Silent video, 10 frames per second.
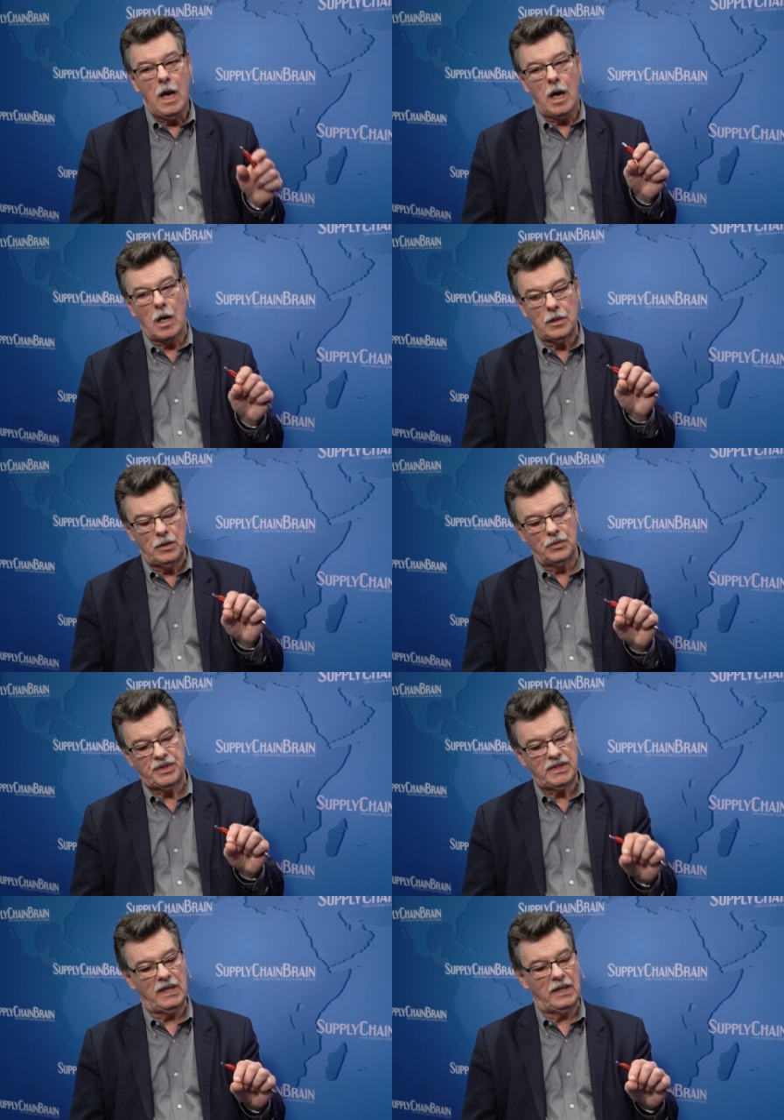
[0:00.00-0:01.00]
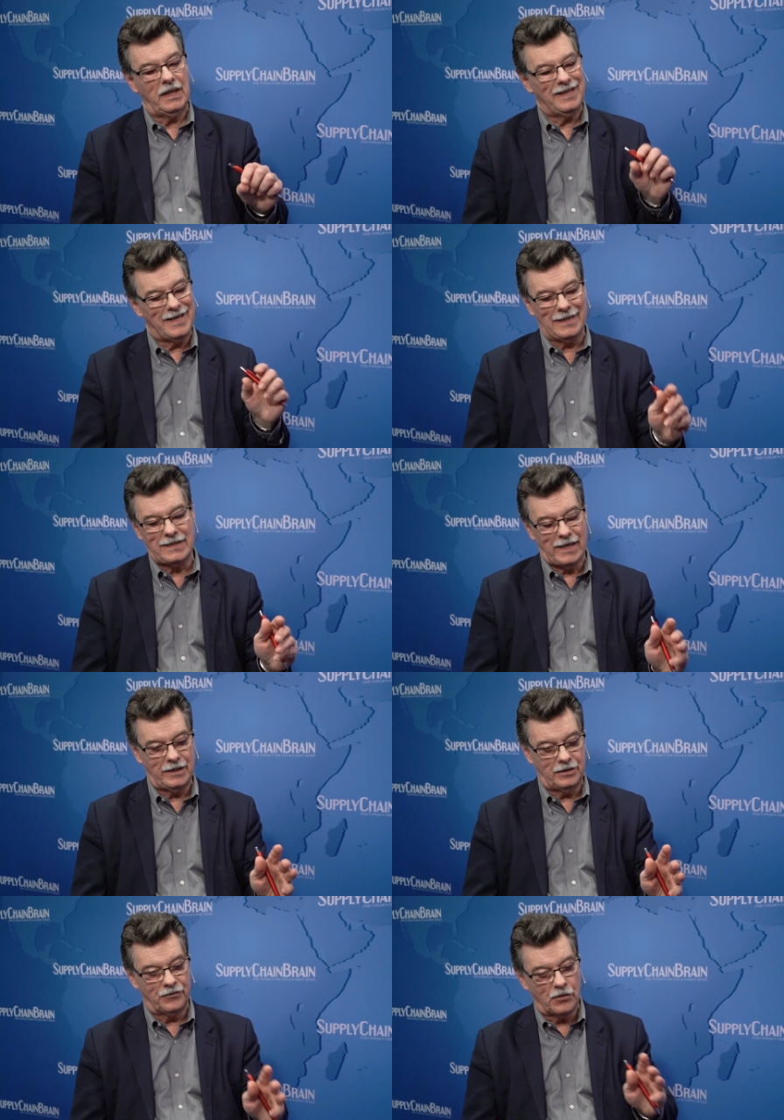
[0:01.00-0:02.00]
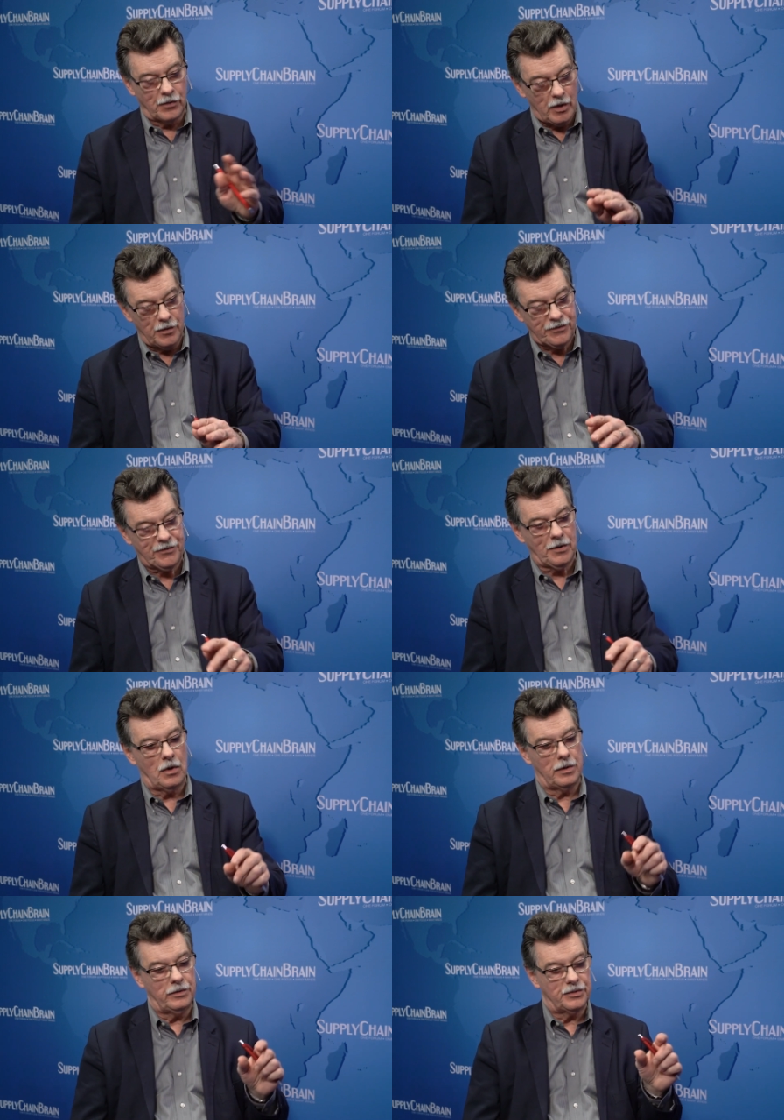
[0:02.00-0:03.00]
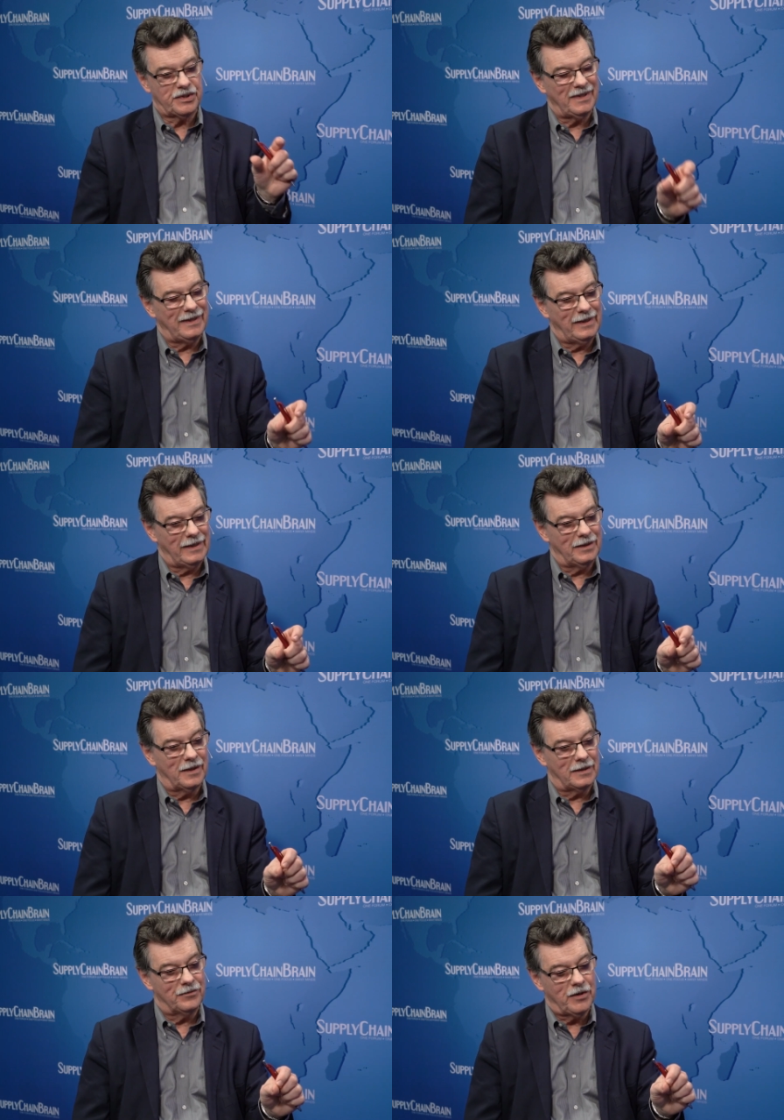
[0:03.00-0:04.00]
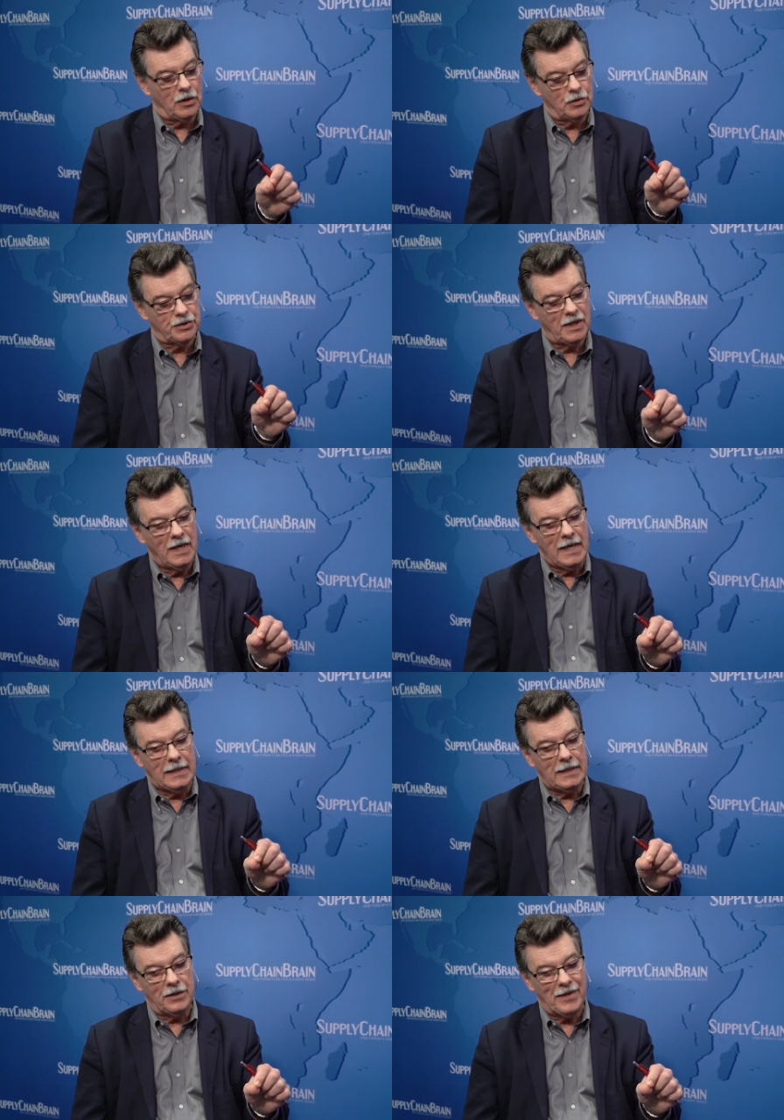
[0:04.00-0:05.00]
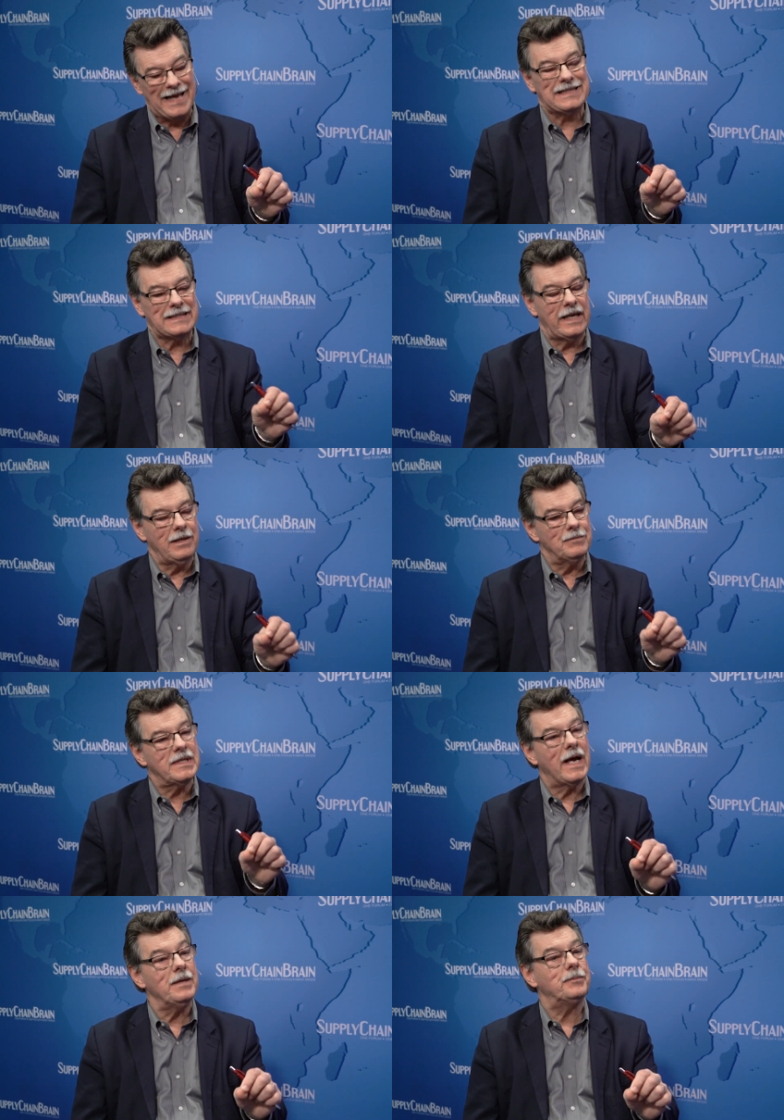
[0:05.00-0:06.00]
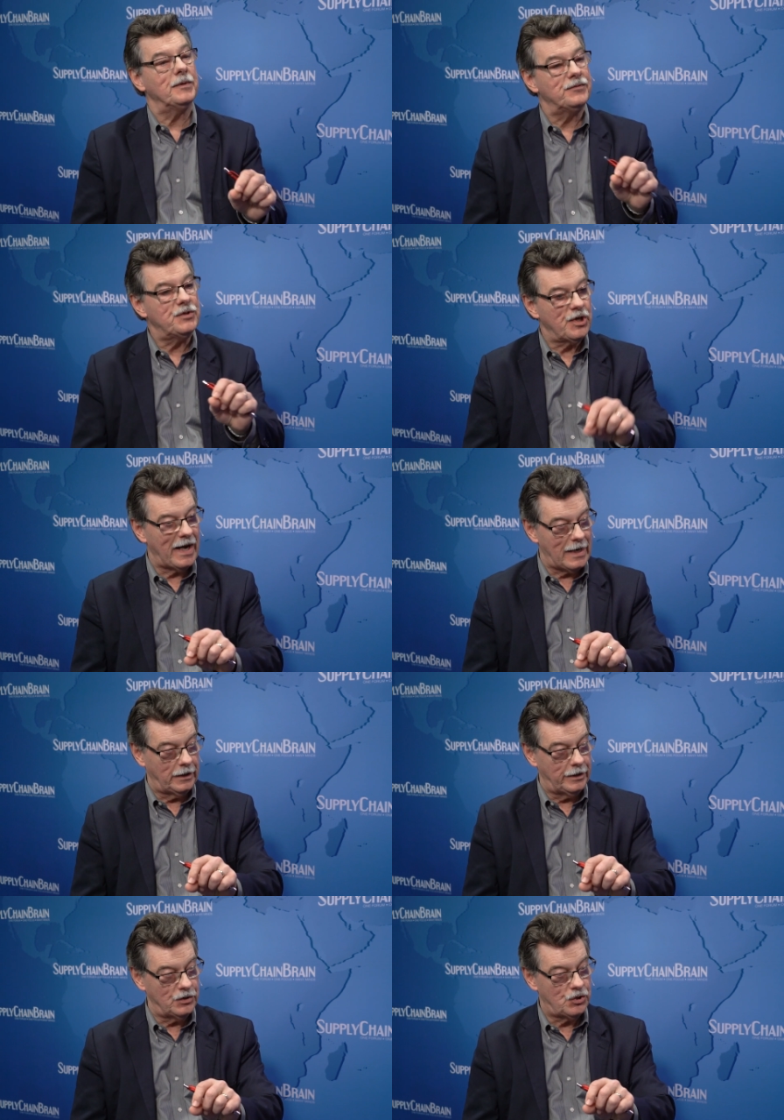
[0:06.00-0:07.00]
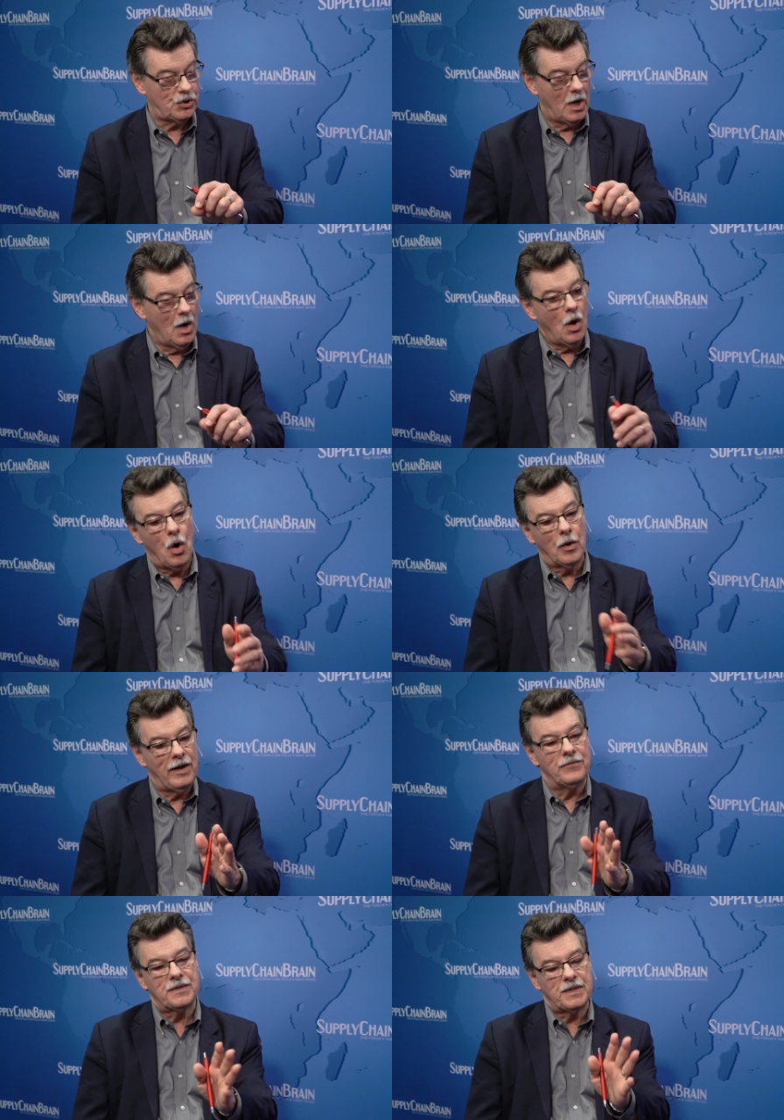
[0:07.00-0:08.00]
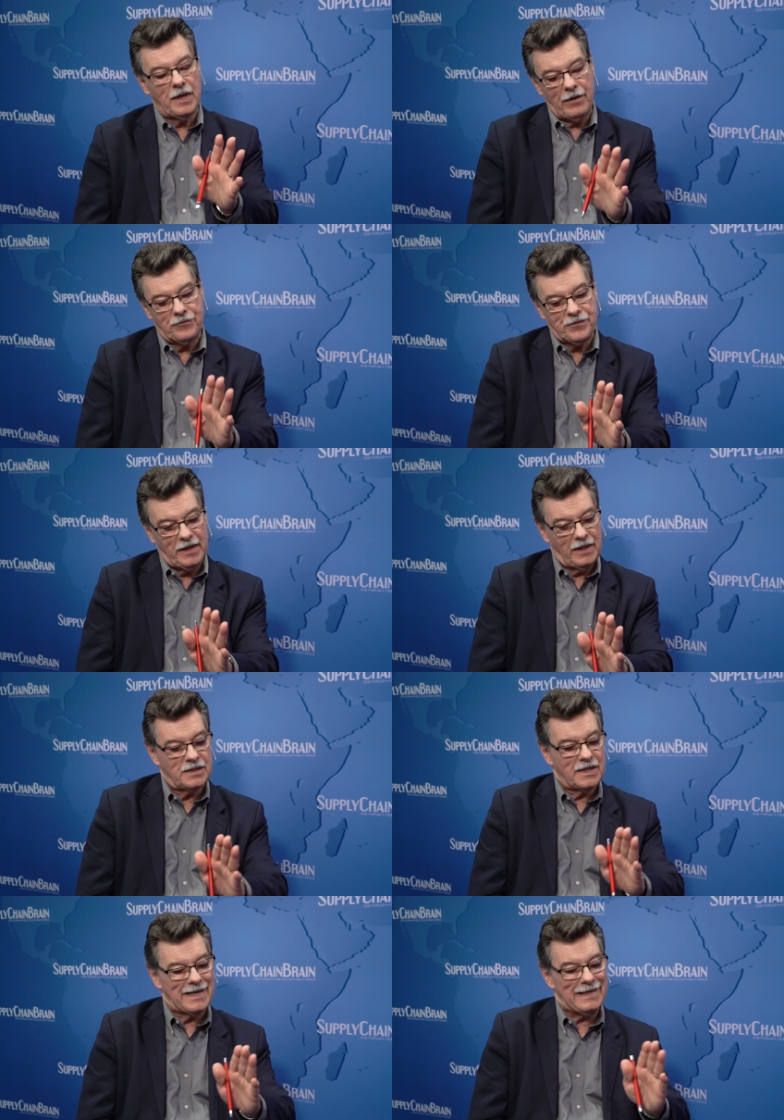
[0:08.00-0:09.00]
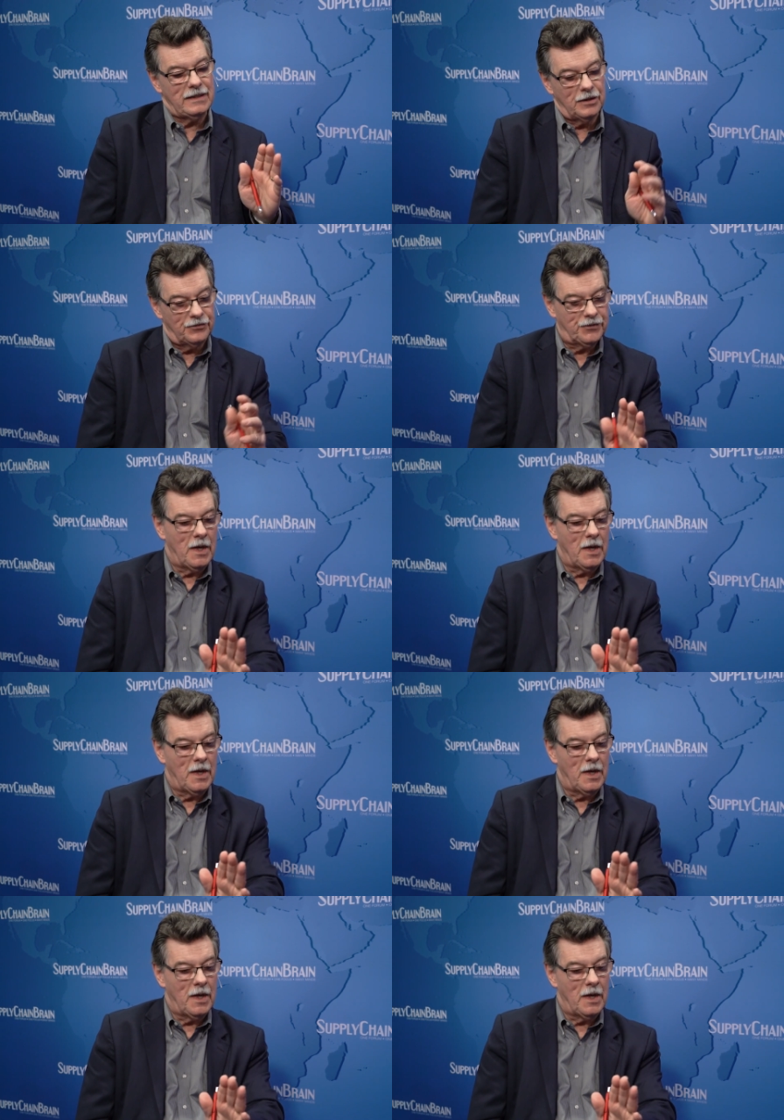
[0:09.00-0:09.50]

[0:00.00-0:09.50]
Are you seeing that kind of growth? Are you seeing that those uh, that same type of challenge, or have have things kind of